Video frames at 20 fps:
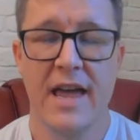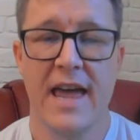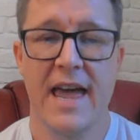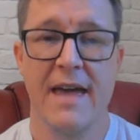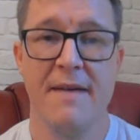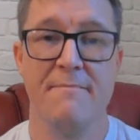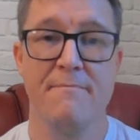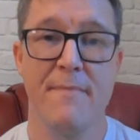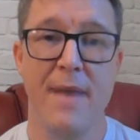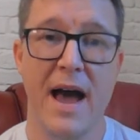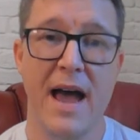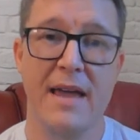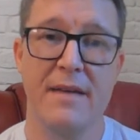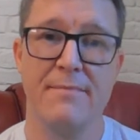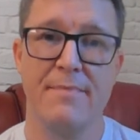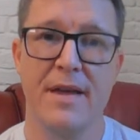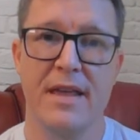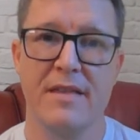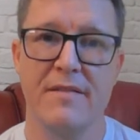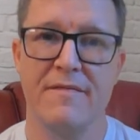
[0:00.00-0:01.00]
It
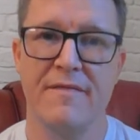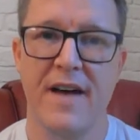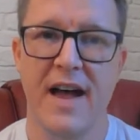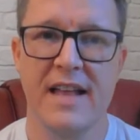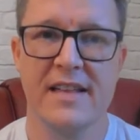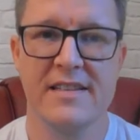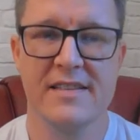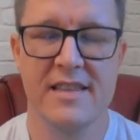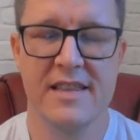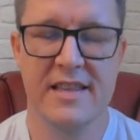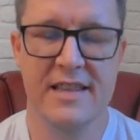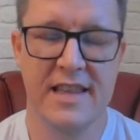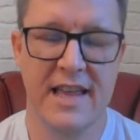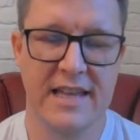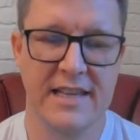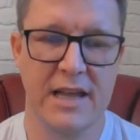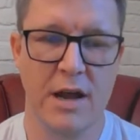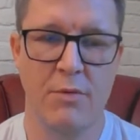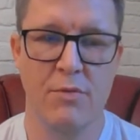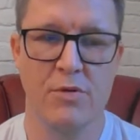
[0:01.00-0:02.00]
might be the fact that
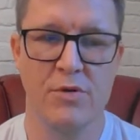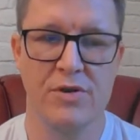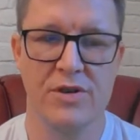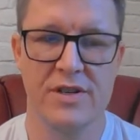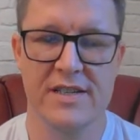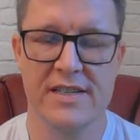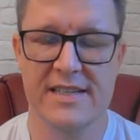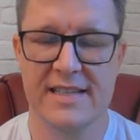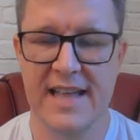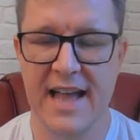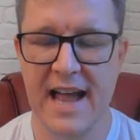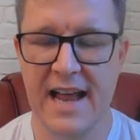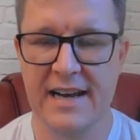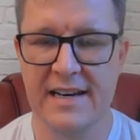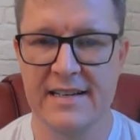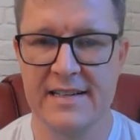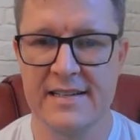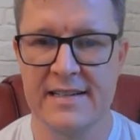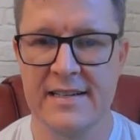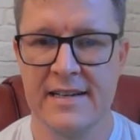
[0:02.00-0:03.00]
they don't
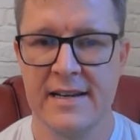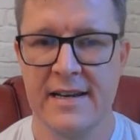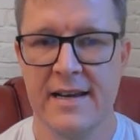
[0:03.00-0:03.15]
understand